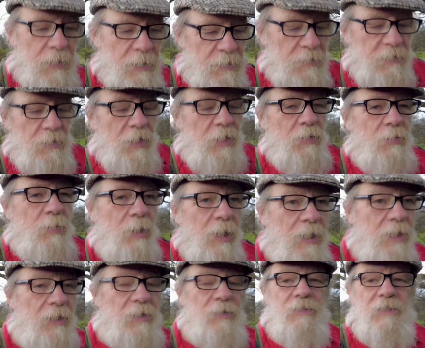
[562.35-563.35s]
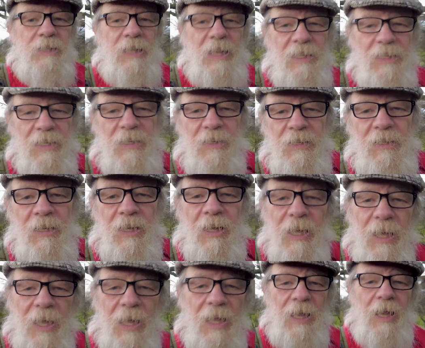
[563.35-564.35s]
We've got quite a lot to get done.
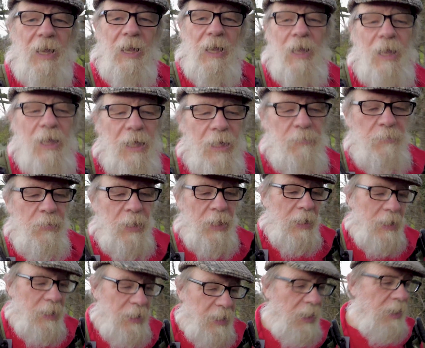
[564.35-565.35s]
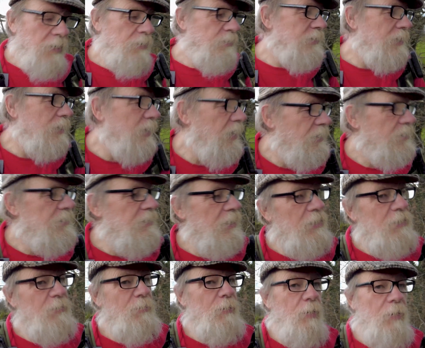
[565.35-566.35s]
Yeah, it was a nice
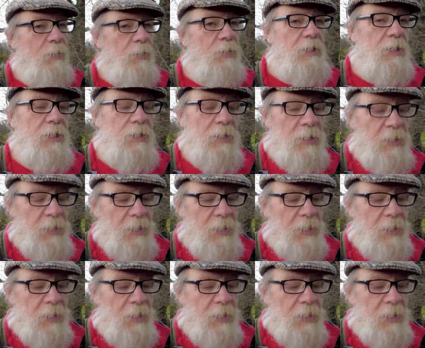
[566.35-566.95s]
little walk.